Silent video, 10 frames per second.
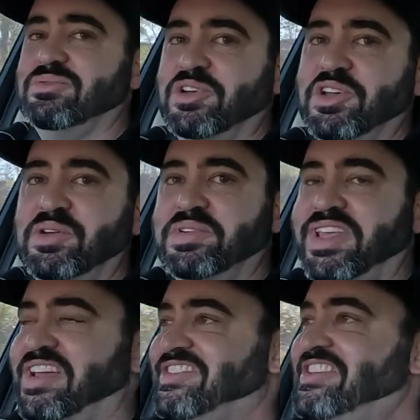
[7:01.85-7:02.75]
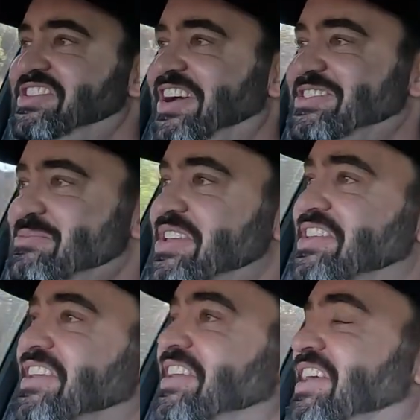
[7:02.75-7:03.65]
were when they actually chucked them
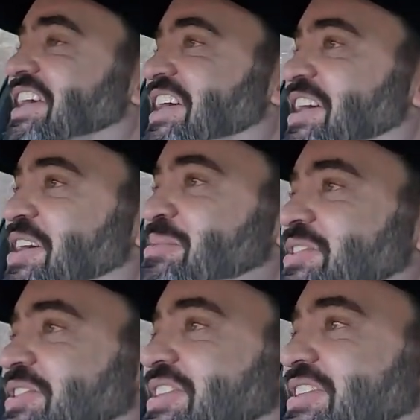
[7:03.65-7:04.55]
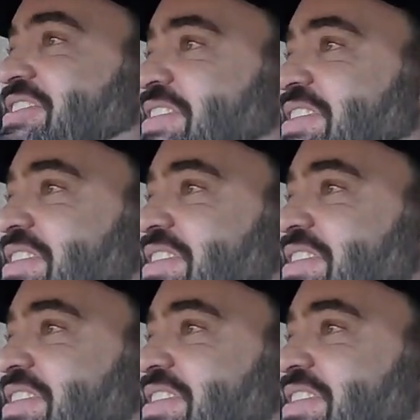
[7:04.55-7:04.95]
in. Oh my goodness.